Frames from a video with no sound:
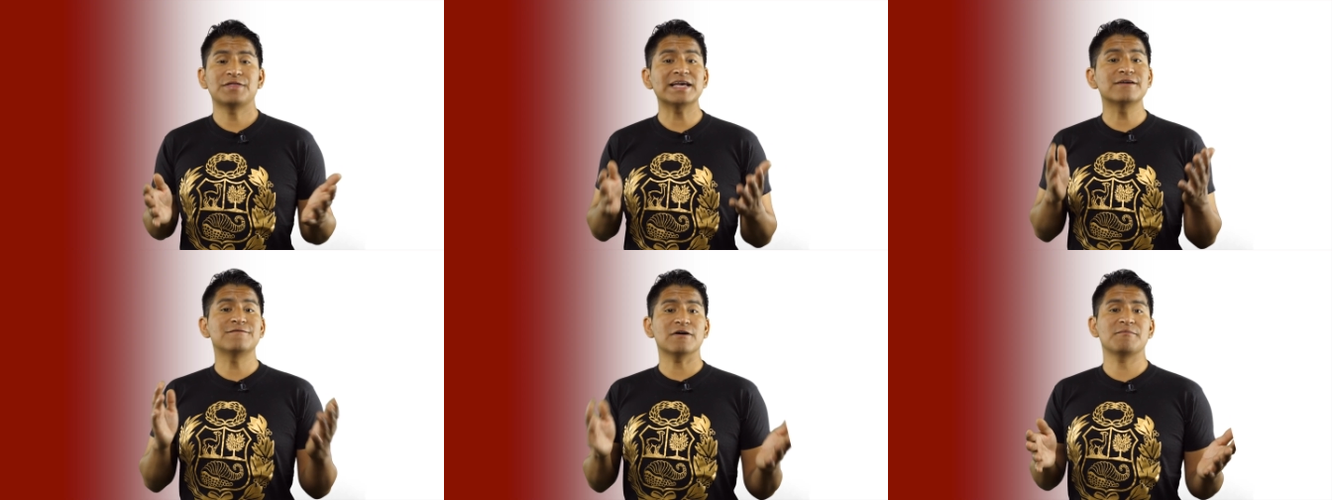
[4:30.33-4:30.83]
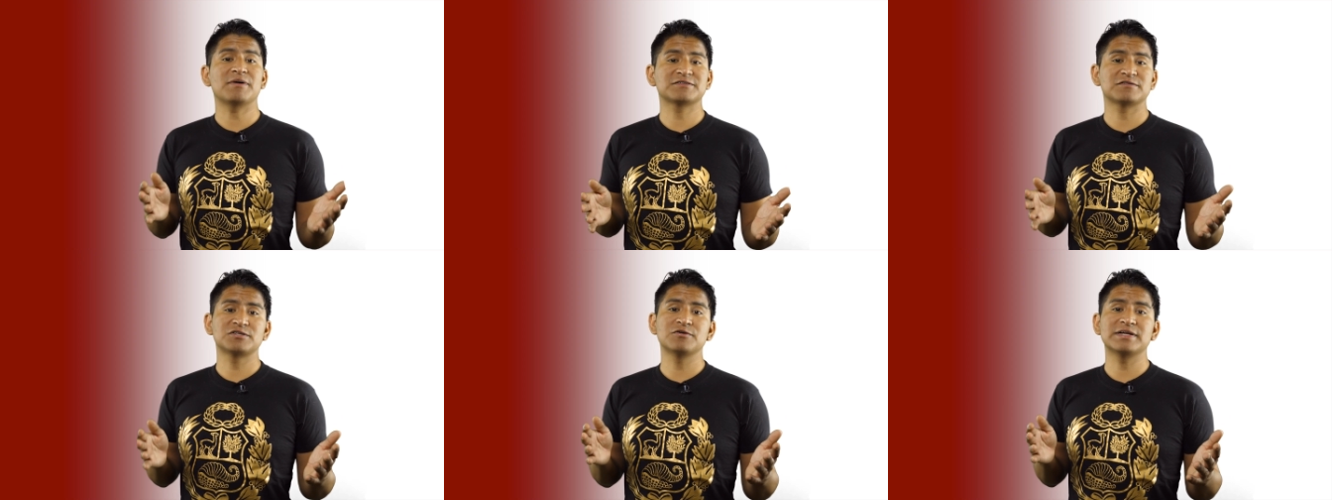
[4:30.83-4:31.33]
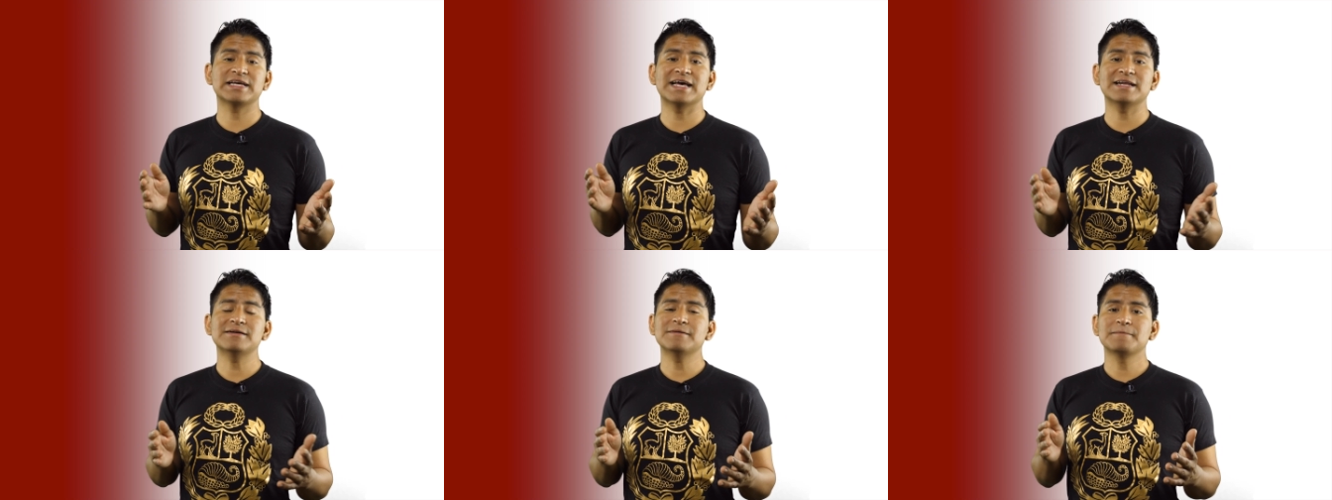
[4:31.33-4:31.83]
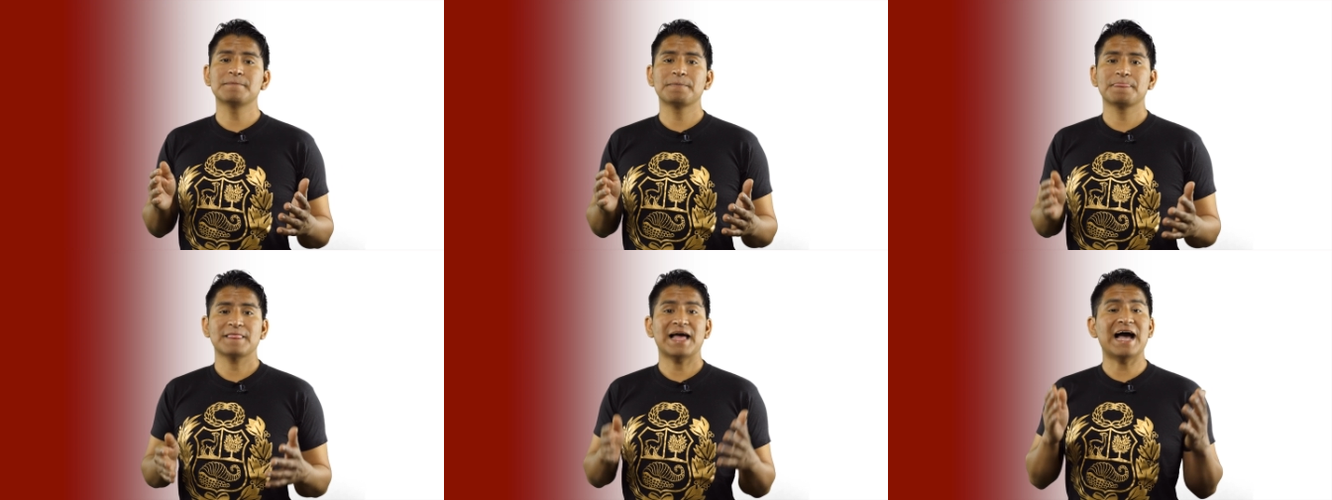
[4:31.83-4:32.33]
Thank you very much for tuning in.
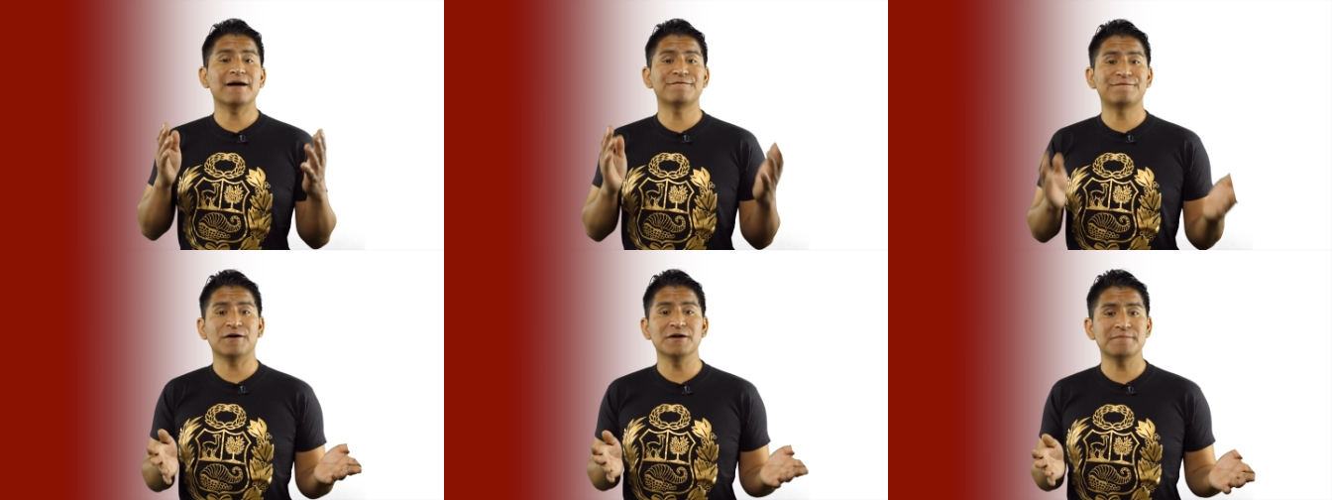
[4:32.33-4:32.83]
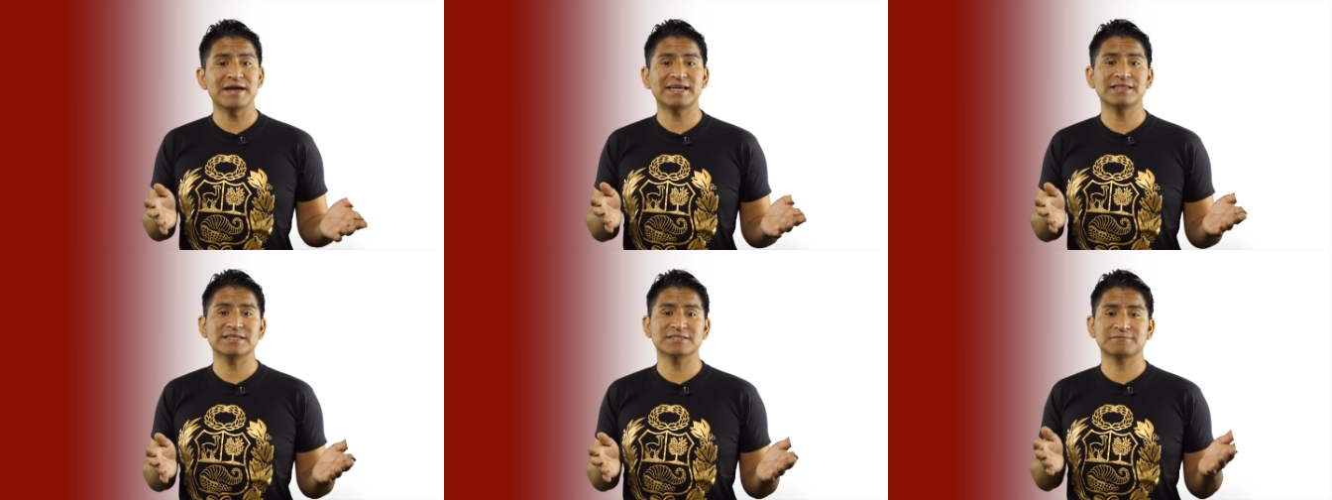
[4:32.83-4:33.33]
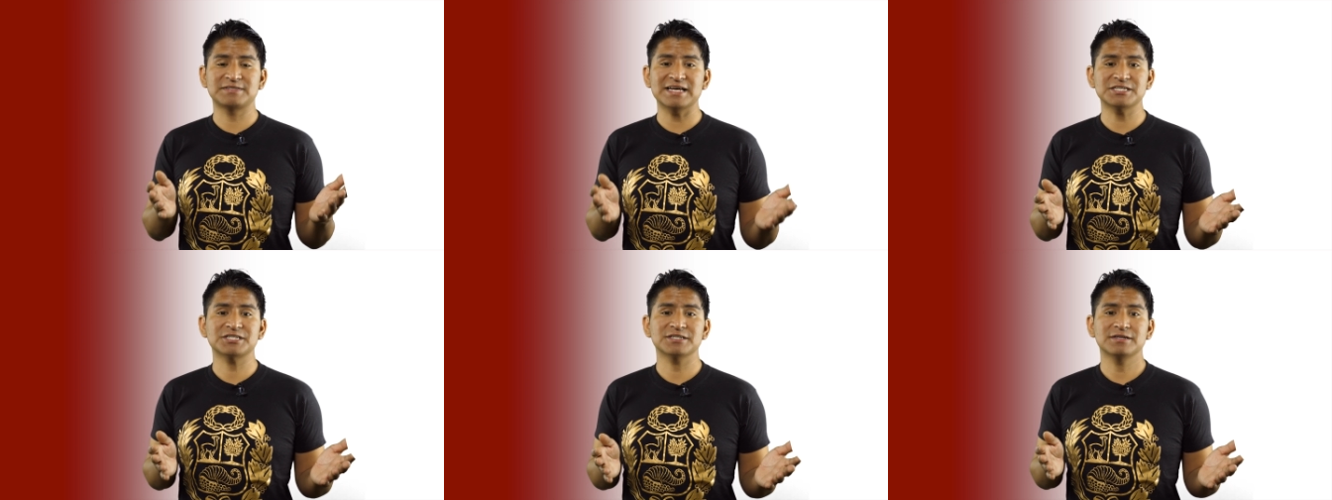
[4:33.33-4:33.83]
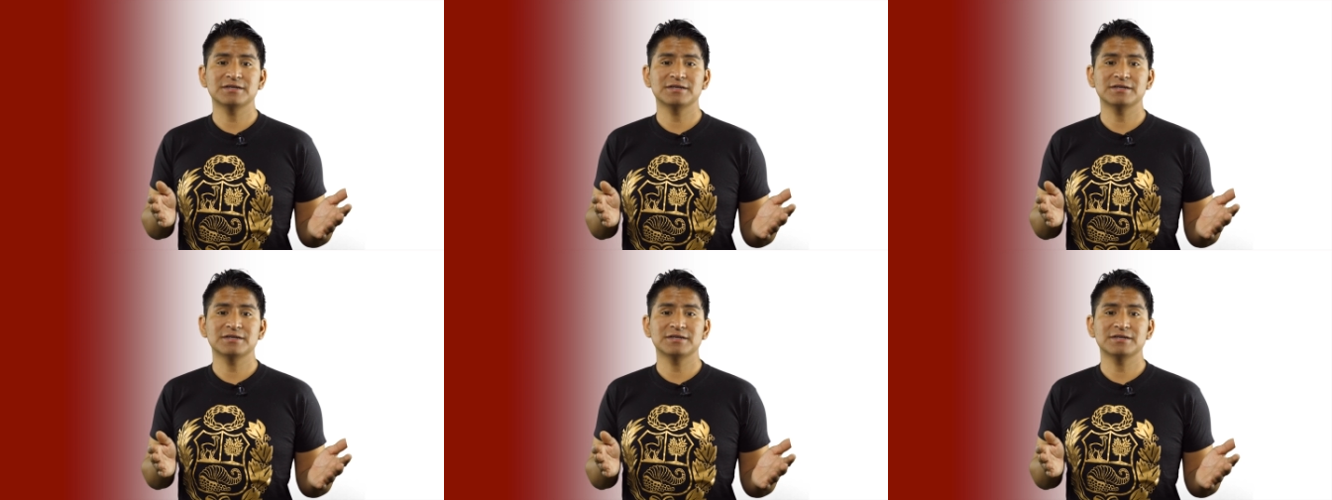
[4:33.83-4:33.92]
Have fun making this dish.